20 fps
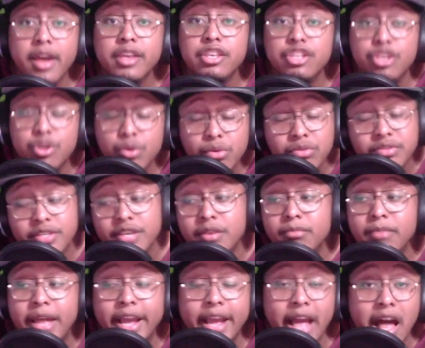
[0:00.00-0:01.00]
Use
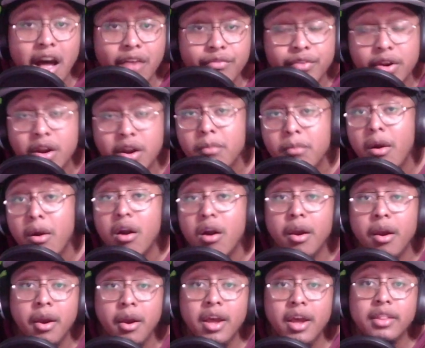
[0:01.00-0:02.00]
him like Alvin
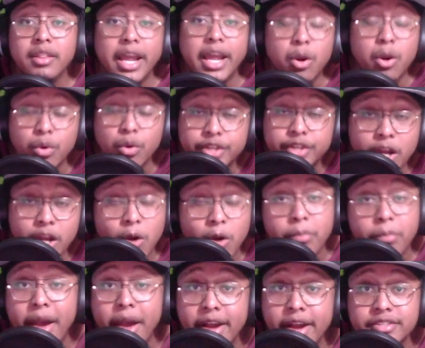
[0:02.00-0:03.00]
Kamara, like
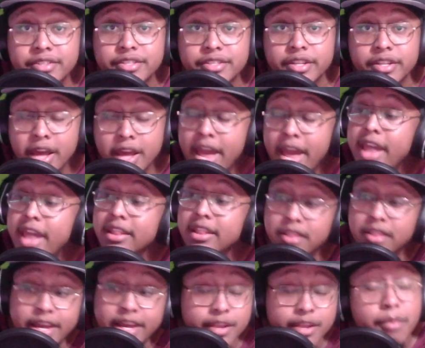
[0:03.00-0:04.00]
Cordarrelle Patterson, and
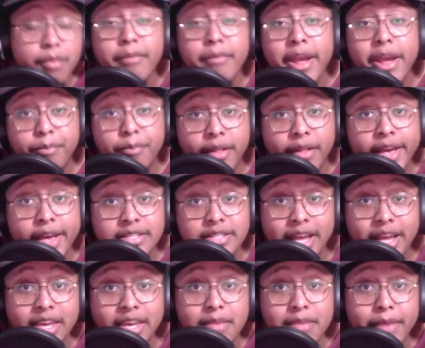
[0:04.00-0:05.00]
let him make plays
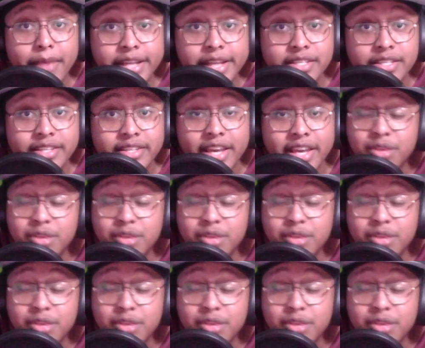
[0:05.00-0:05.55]
like he made today.